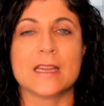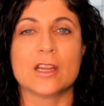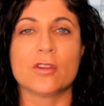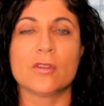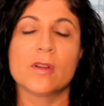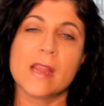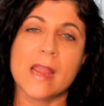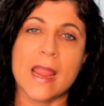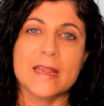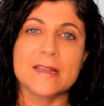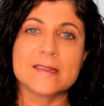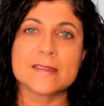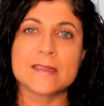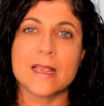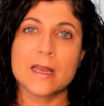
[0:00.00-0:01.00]
it
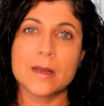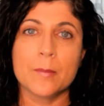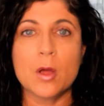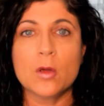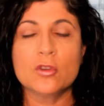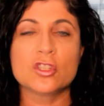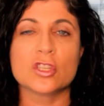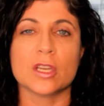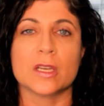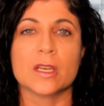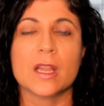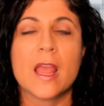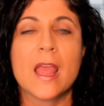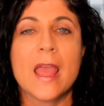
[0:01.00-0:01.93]
creates an emotion.